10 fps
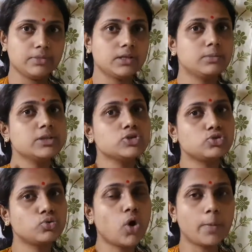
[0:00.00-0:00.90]
So it means
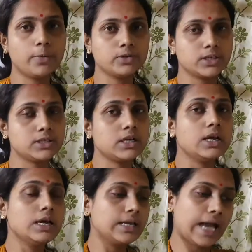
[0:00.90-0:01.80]
two opposite
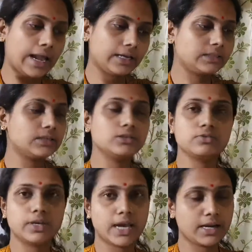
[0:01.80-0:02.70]
characters
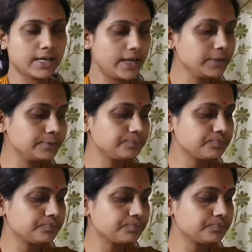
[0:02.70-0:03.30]
we can get.